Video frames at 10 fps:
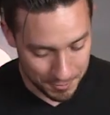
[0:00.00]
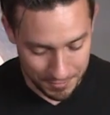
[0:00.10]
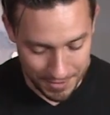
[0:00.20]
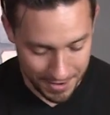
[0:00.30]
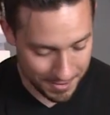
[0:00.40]

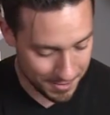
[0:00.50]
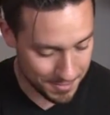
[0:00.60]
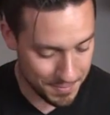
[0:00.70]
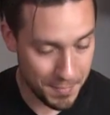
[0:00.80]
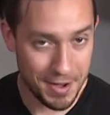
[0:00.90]
we've got
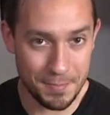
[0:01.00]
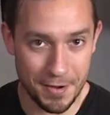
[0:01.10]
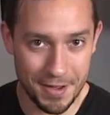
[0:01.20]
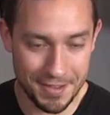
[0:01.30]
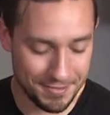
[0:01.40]
our main
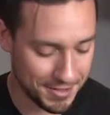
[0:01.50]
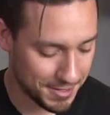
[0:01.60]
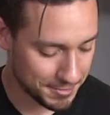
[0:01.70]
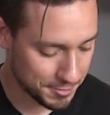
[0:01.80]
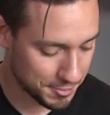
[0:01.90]
body of the
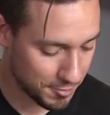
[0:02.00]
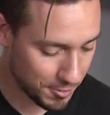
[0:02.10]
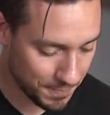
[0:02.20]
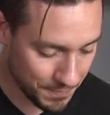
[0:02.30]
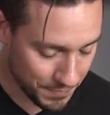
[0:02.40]
Elder Scroll,